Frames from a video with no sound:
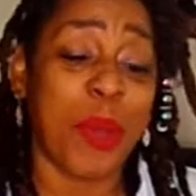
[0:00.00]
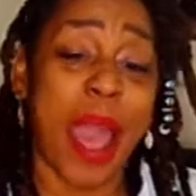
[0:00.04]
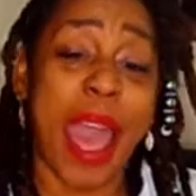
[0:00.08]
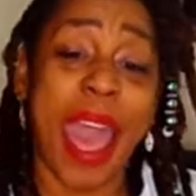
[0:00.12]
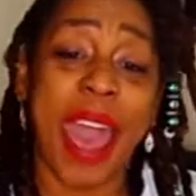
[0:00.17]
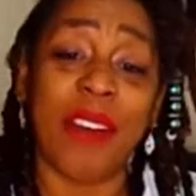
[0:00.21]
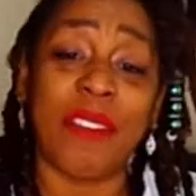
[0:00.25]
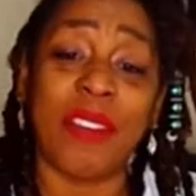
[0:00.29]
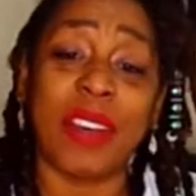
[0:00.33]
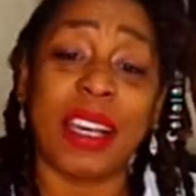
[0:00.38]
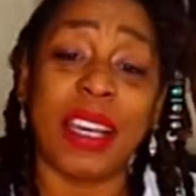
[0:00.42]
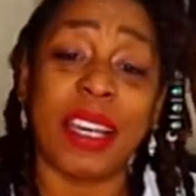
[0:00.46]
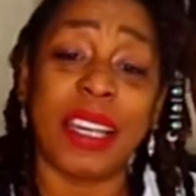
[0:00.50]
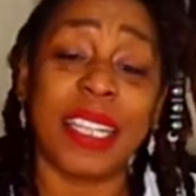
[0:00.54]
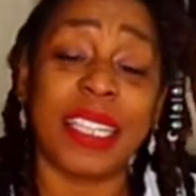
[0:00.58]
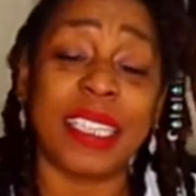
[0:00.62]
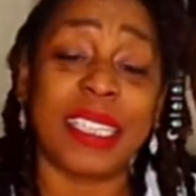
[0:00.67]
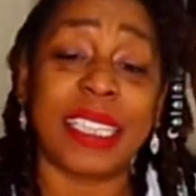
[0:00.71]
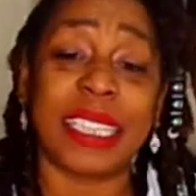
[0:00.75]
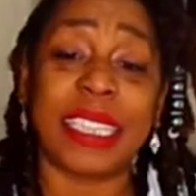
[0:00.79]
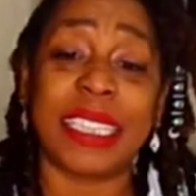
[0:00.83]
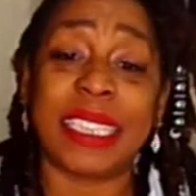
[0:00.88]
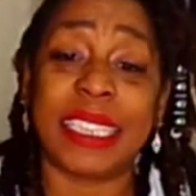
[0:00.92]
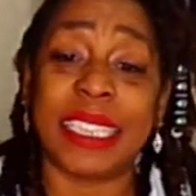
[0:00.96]
have good
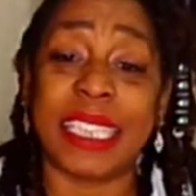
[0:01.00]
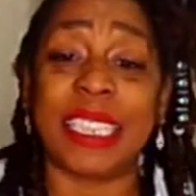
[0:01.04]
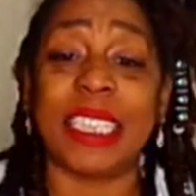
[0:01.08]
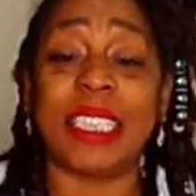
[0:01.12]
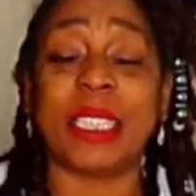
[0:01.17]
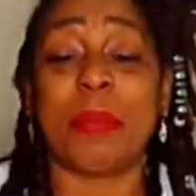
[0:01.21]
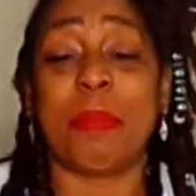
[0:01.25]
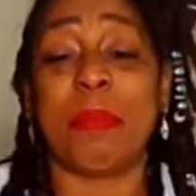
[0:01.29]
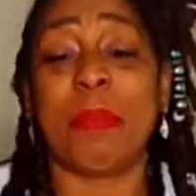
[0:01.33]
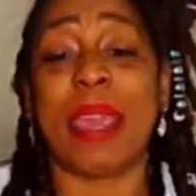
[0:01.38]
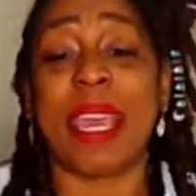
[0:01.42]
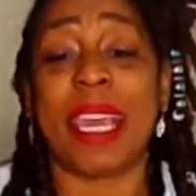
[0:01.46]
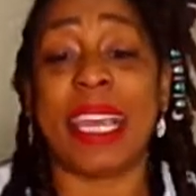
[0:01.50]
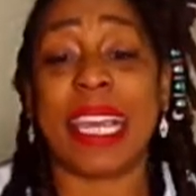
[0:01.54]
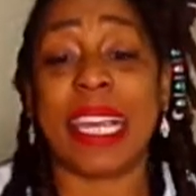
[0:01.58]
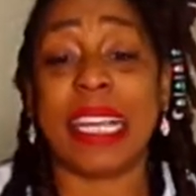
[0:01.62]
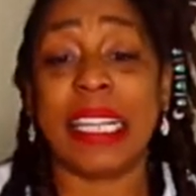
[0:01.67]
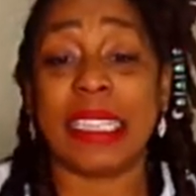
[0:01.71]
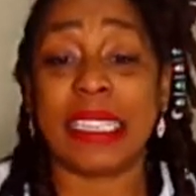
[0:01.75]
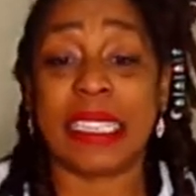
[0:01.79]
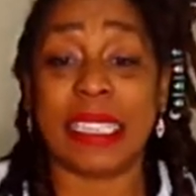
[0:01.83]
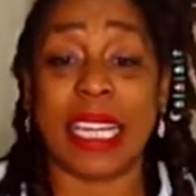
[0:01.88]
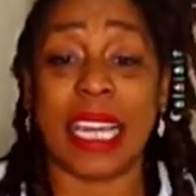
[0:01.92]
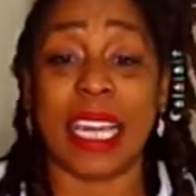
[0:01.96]
decision making
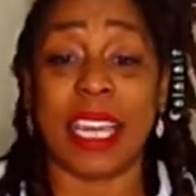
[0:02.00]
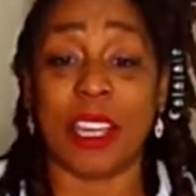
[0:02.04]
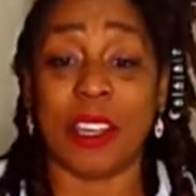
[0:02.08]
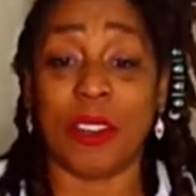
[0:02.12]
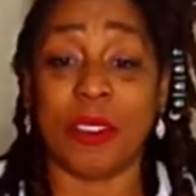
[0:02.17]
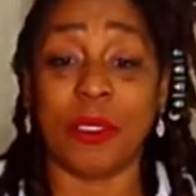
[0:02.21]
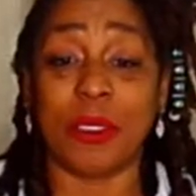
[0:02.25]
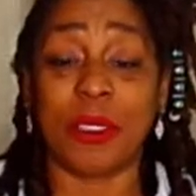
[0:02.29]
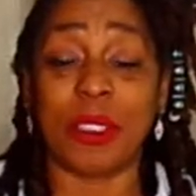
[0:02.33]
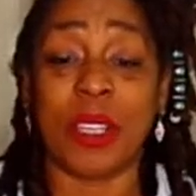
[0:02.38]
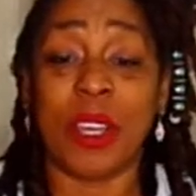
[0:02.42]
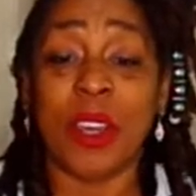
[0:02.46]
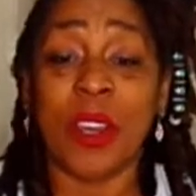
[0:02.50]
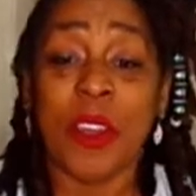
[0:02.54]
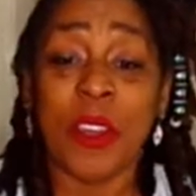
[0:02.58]
skills.